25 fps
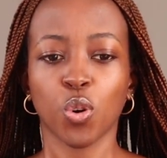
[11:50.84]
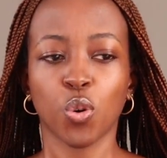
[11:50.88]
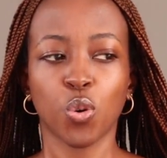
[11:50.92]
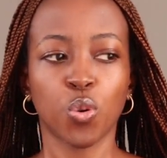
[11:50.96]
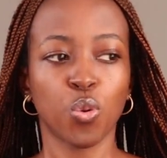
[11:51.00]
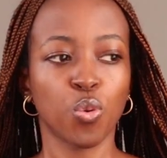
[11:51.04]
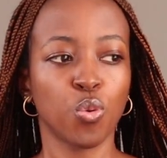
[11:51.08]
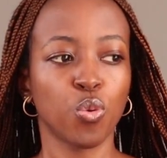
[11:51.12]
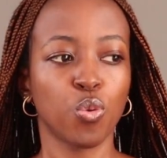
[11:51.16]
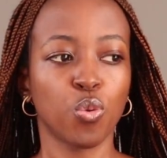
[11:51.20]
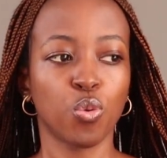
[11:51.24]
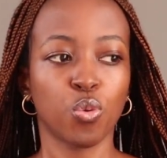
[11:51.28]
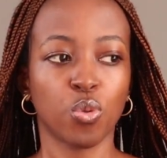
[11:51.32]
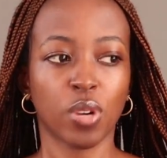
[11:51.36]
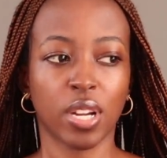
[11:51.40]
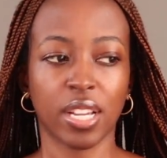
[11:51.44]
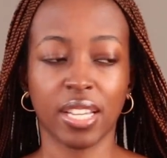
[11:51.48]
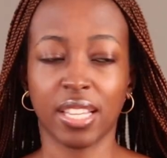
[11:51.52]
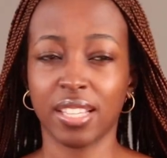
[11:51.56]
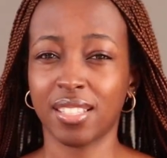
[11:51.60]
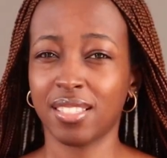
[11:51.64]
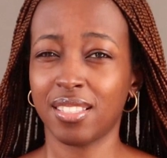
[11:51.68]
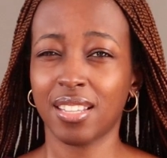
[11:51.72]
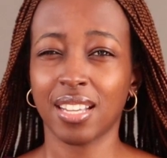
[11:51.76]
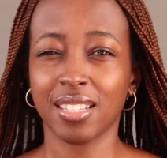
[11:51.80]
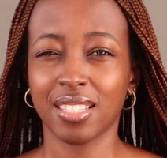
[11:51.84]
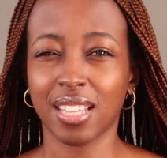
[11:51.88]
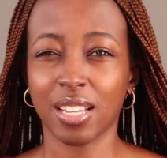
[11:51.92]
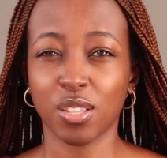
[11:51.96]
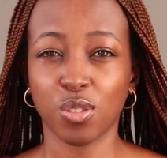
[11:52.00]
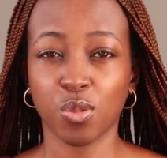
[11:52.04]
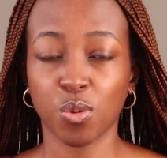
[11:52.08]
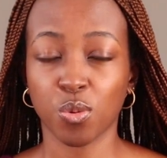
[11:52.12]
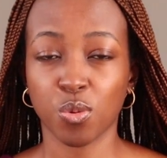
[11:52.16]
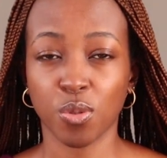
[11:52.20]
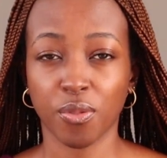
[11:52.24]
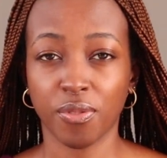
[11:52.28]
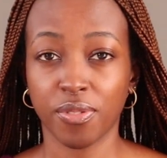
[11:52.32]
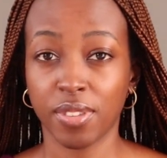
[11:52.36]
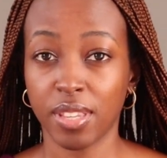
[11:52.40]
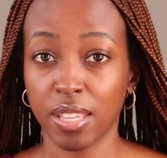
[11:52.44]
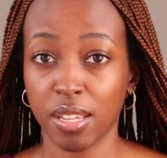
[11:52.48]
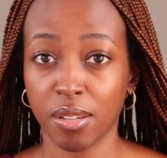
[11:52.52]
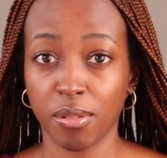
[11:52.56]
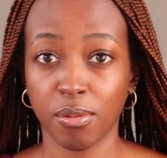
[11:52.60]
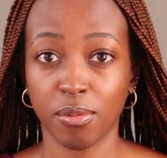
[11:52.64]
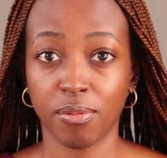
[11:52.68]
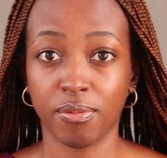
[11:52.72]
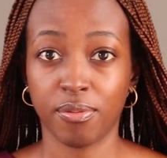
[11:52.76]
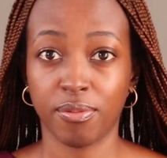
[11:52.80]
who I guess does that sort of
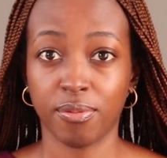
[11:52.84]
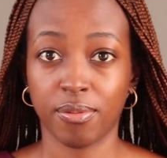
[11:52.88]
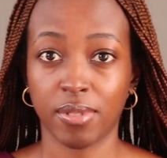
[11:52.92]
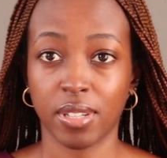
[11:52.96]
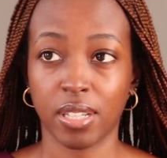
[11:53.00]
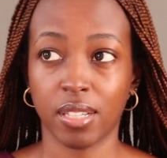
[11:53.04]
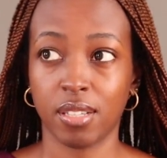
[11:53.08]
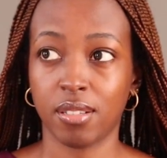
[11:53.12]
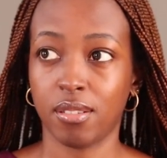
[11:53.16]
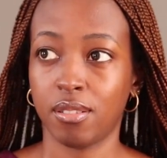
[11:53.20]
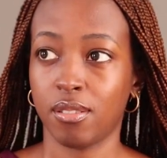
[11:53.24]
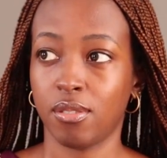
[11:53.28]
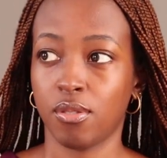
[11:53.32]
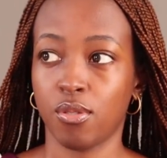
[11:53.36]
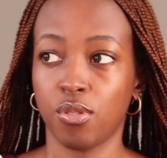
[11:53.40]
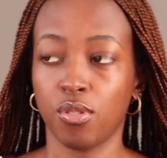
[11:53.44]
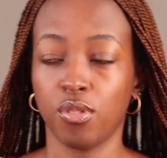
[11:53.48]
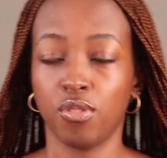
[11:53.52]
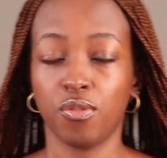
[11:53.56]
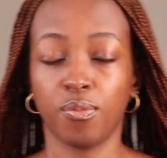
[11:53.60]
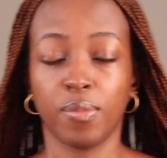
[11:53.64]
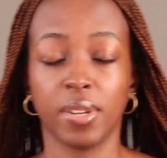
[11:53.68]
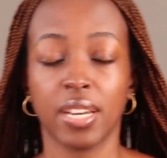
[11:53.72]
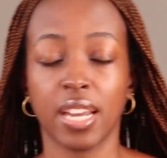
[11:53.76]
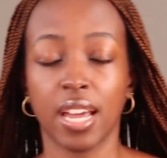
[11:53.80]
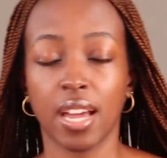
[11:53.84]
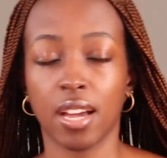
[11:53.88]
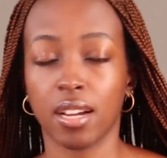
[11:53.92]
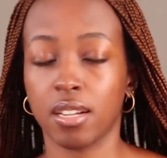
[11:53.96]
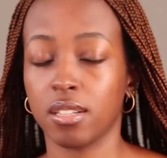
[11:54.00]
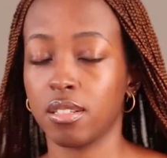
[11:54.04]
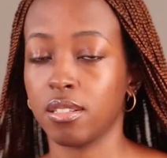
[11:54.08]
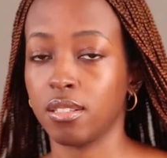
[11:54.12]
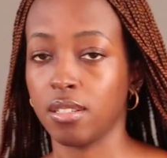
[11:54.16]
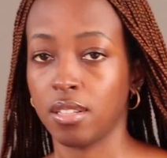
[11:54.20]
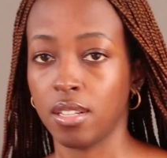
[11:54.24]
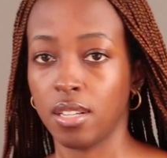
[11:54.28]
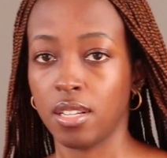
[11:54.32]
thing of like, oh, you've been hacked.